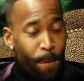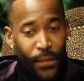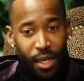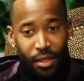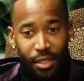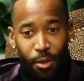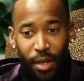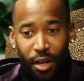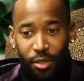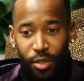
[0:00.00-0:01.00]
Because I'll be
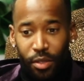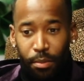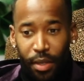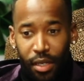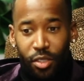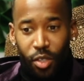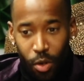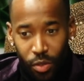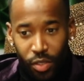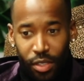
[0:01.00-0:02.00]
honest with you, the biggest
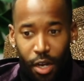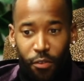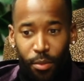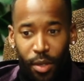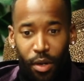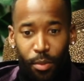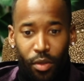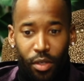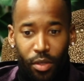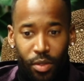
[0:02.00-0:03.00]
culture shock for me when I moved
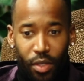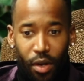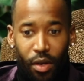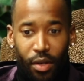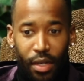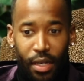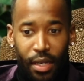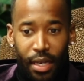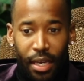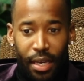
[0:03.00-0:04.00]
to Utah,
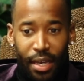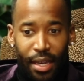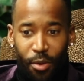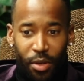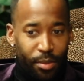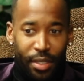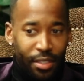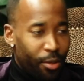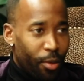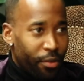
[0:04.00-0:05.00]
it wasn't me
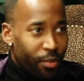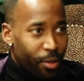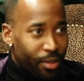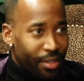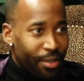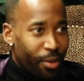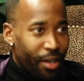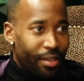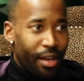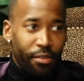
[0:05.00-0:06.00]
seeing white folks,
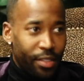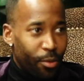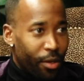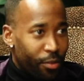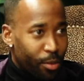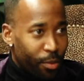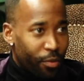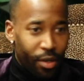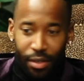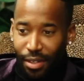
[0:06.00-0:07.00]
right? I've seen white folks before.